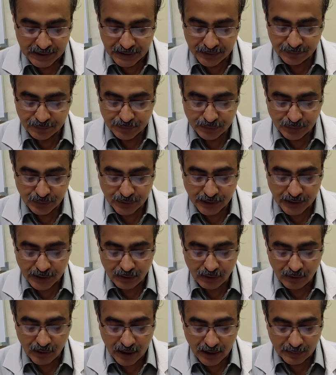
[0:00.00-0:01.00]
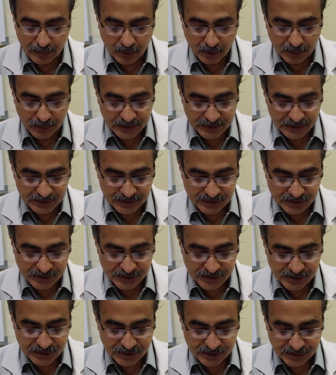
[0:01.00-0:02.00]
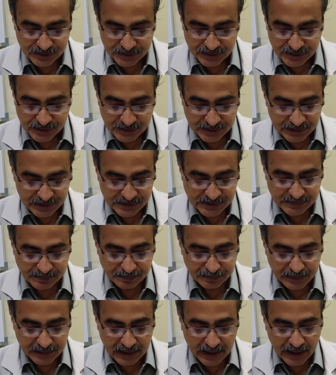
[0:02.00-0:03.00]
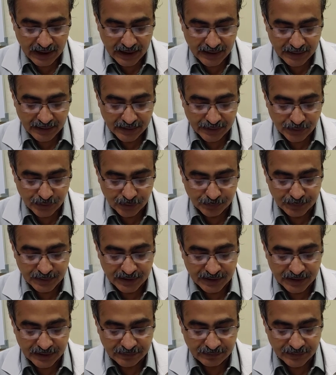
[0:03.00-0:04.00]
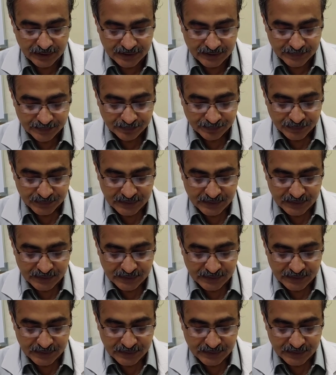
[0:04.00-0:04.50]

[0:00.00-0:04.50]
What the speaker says: If thoracoabdominal incision is planned to begin with,